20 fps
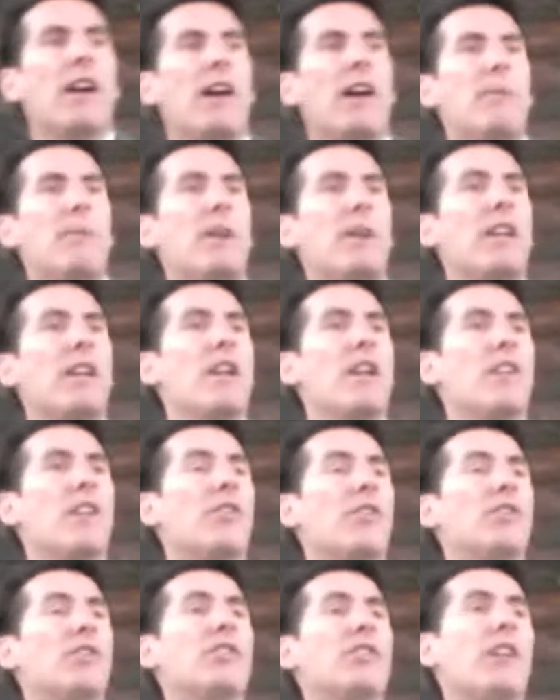But
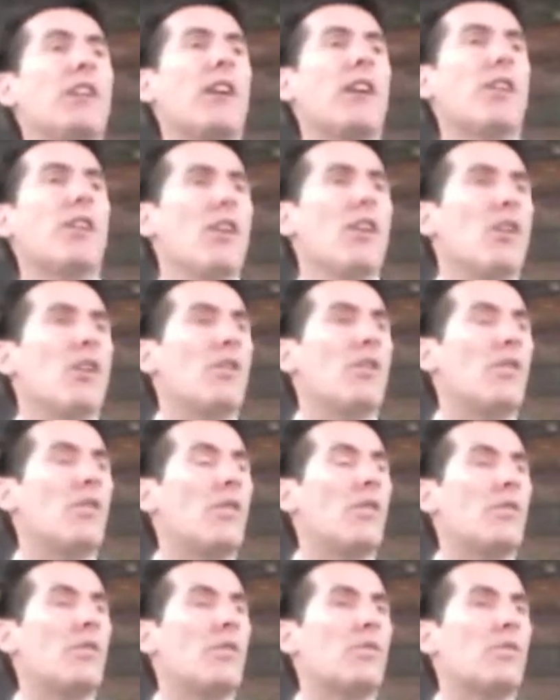those of you that are,
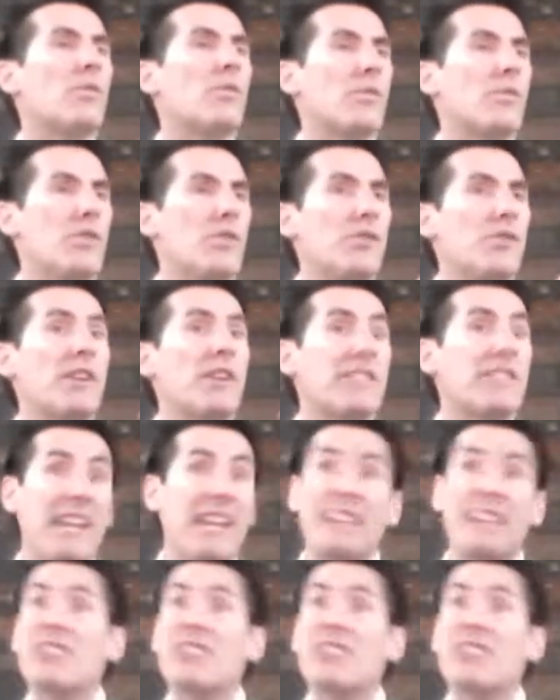you can take